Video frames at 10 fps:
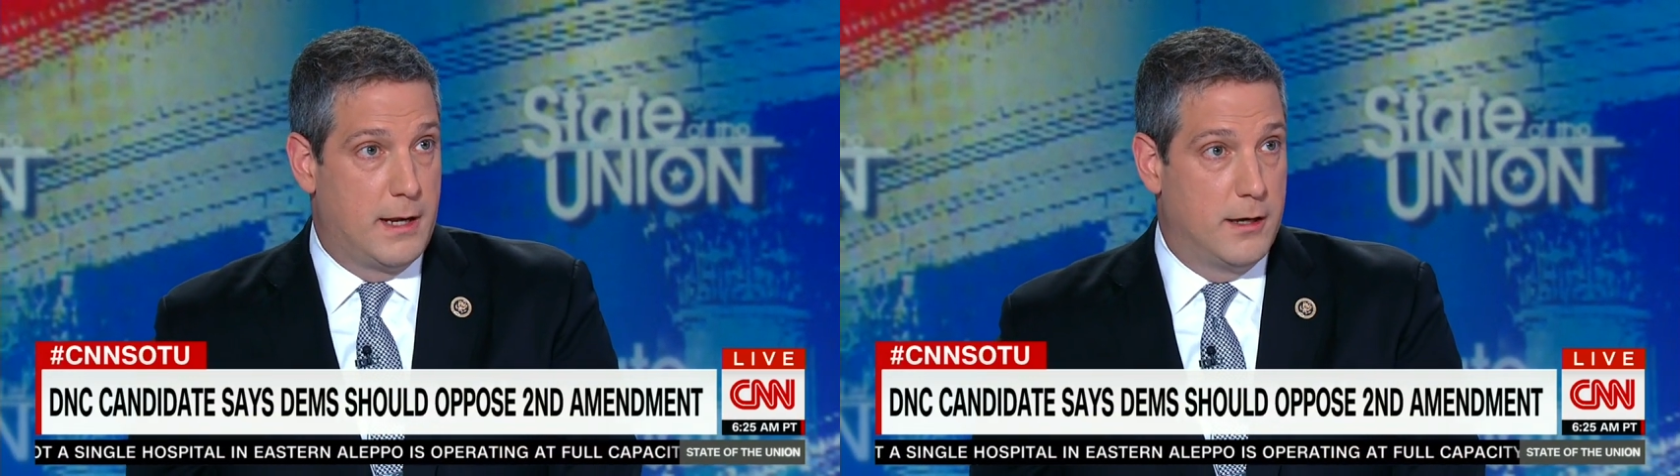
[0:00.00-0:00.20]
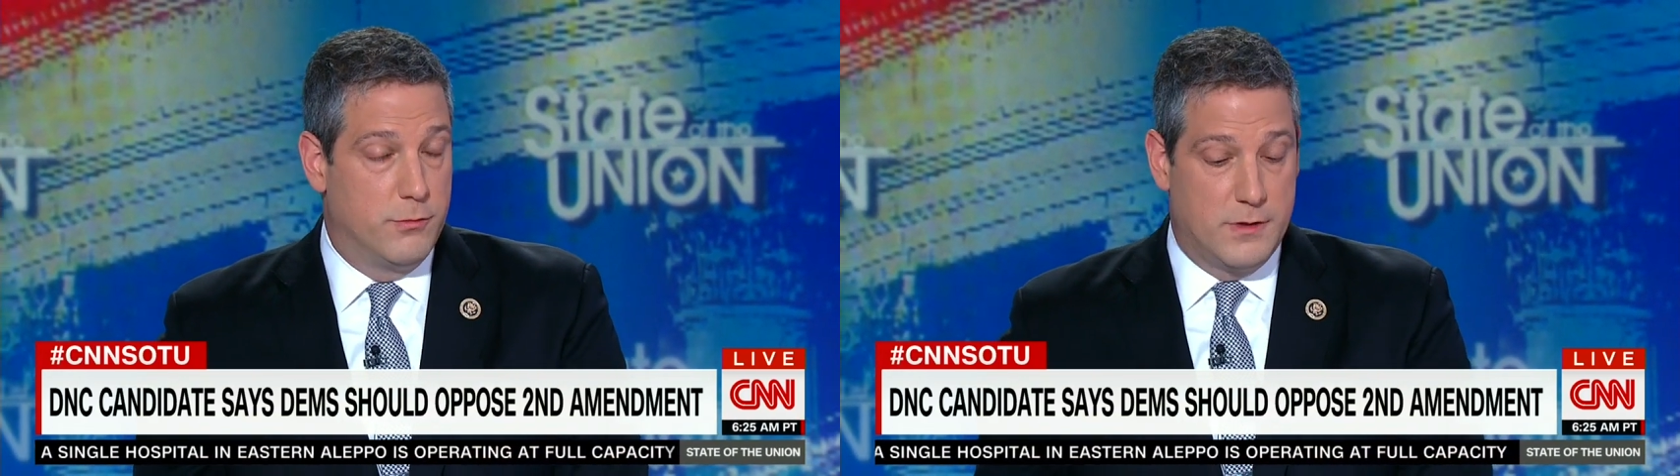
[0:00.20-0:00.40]
I
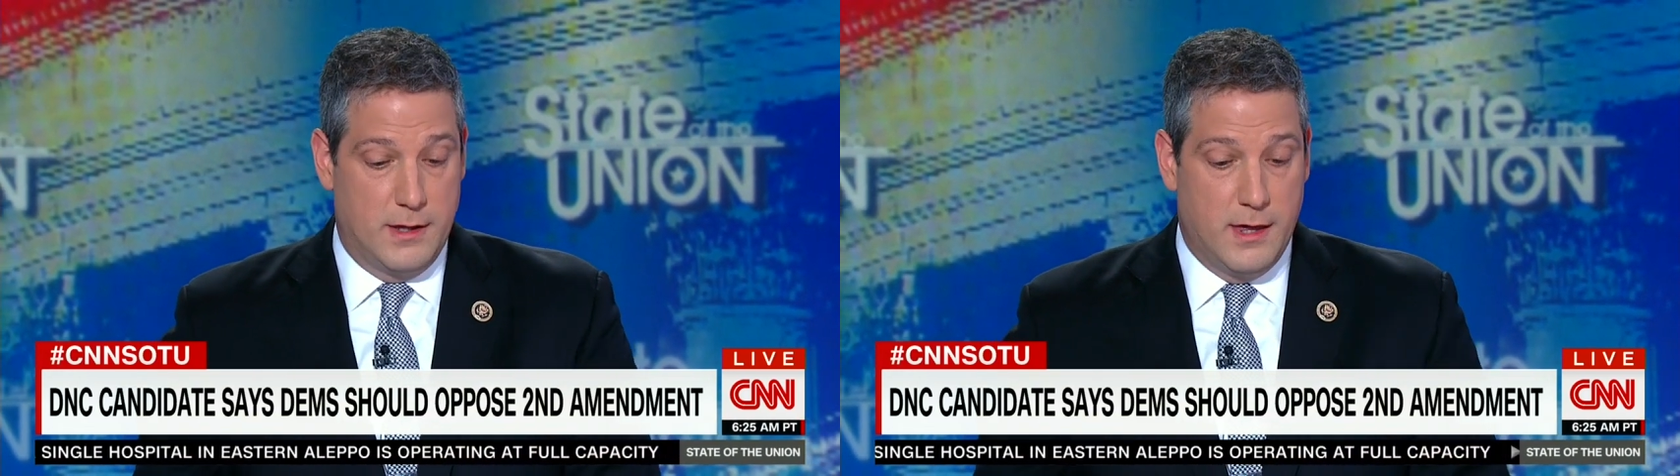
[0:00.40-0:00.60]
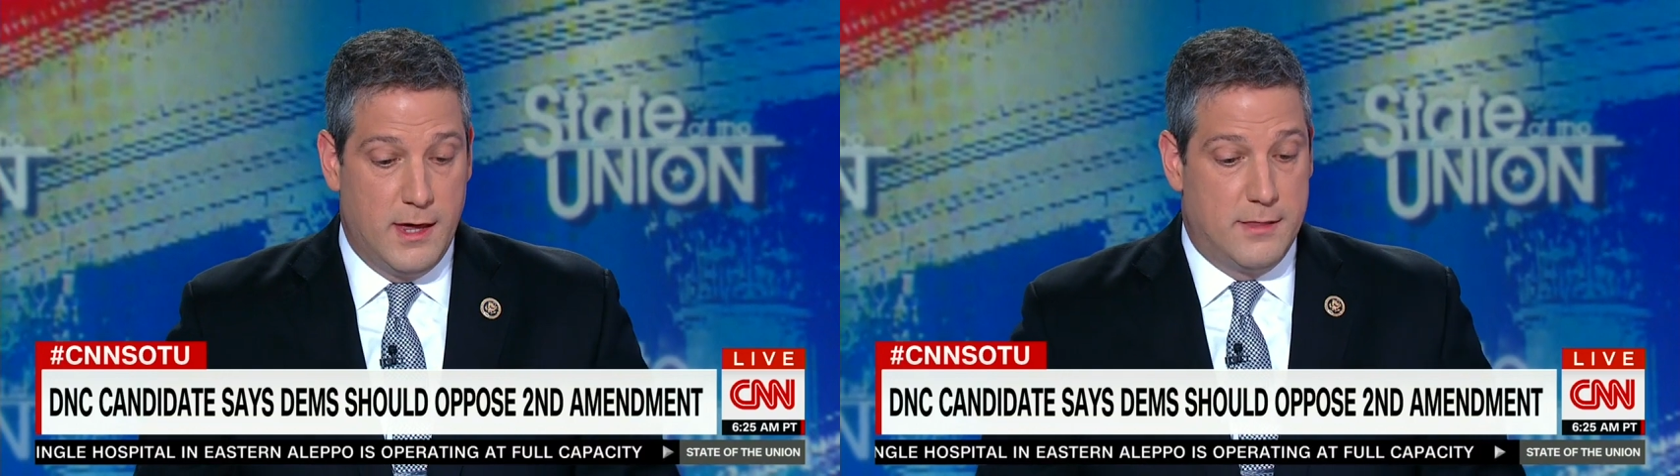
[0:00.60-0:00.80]
don't think
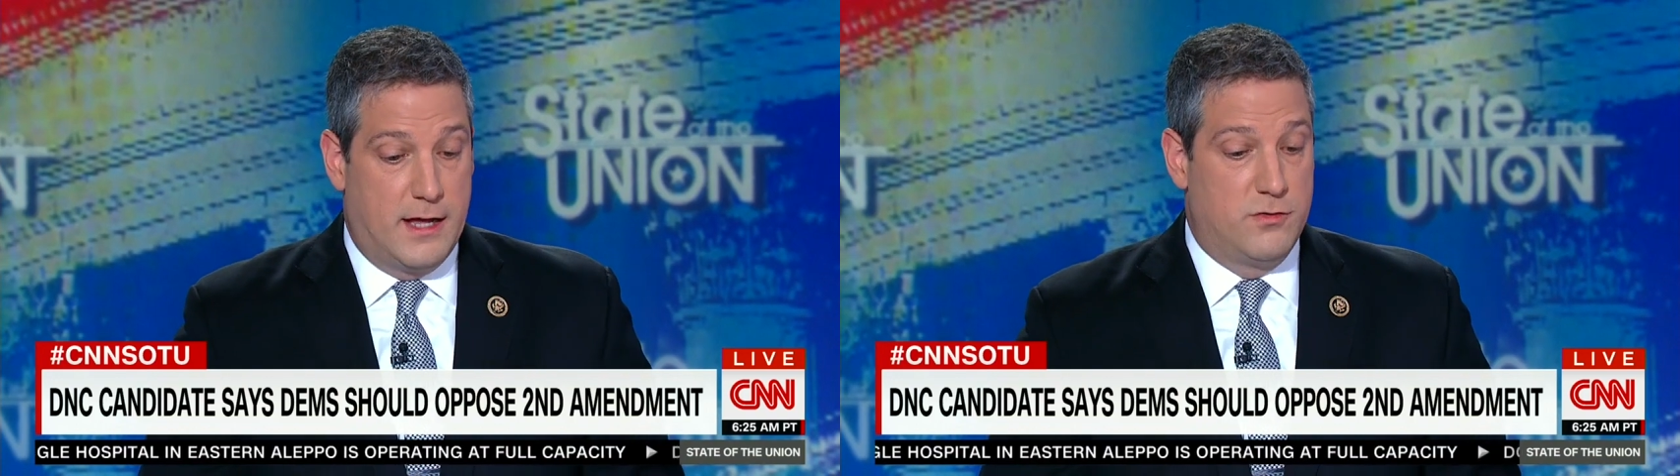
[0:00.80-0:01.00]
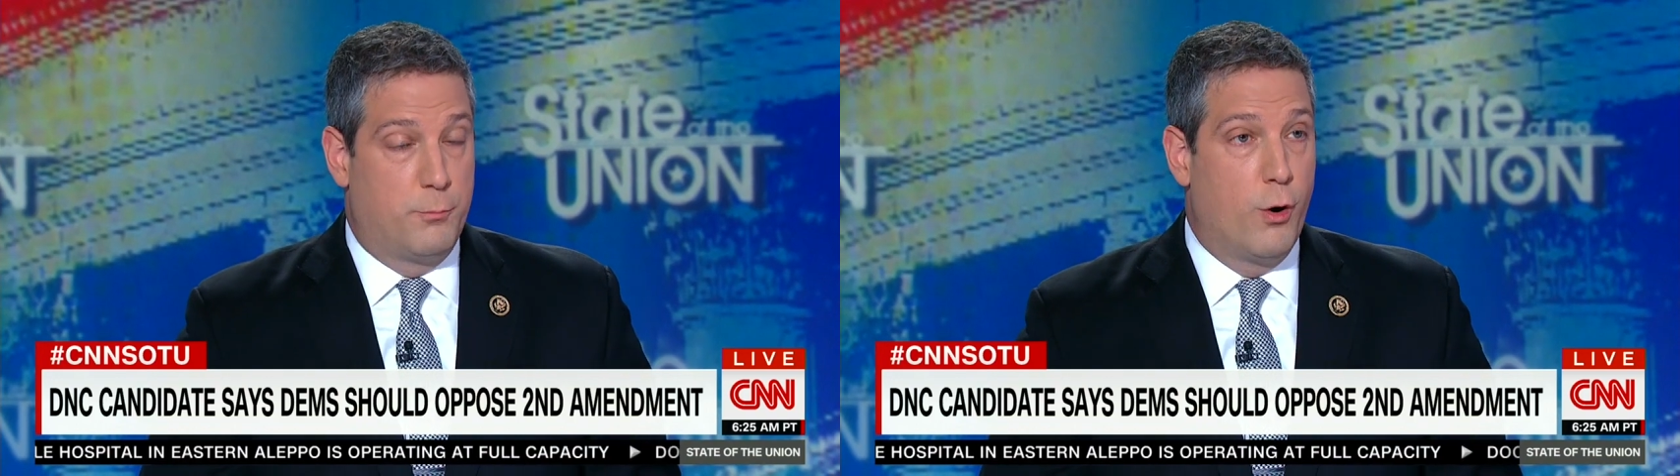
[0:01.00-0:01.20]
that's
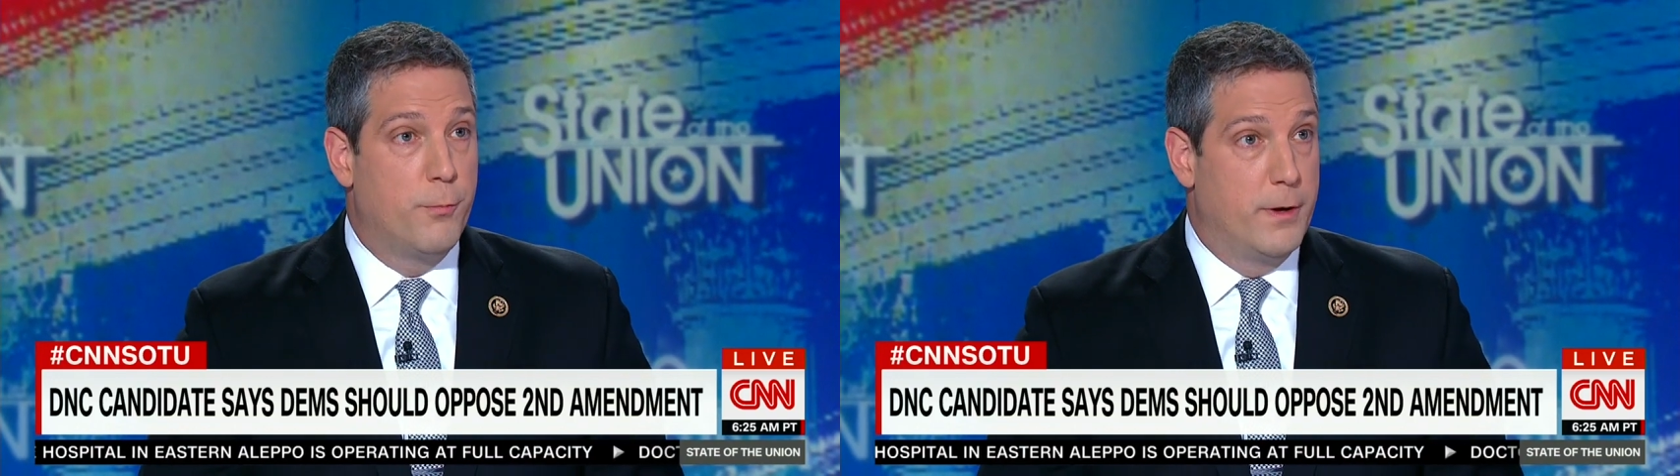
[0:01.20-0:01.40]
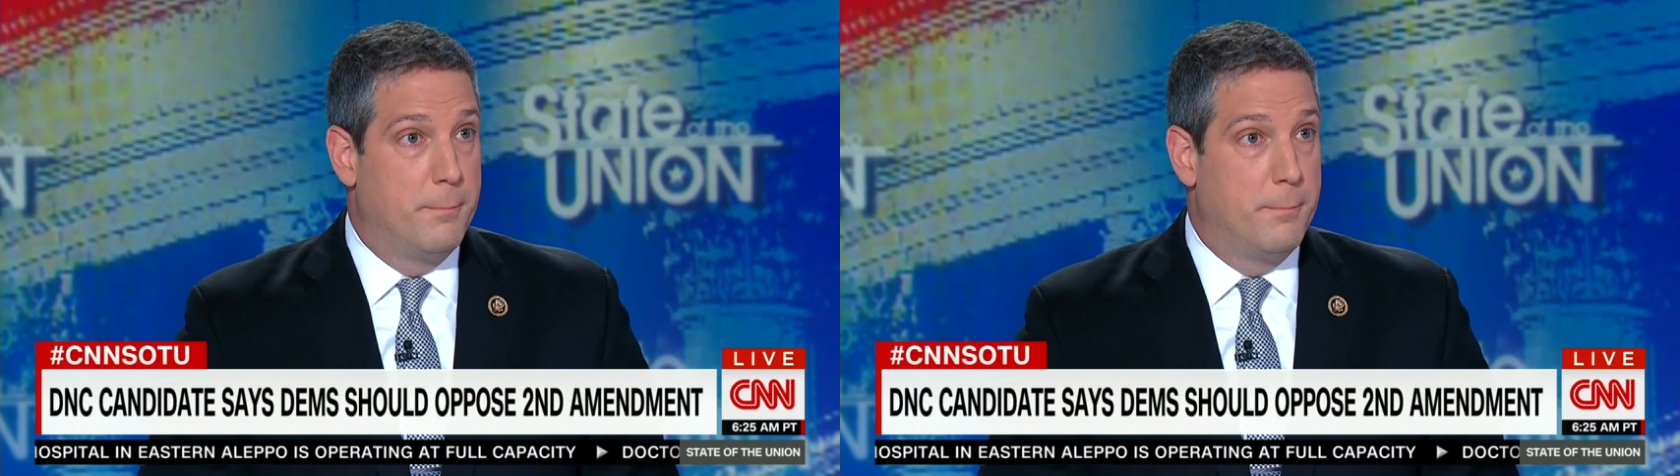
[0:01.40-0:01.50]
appropriate.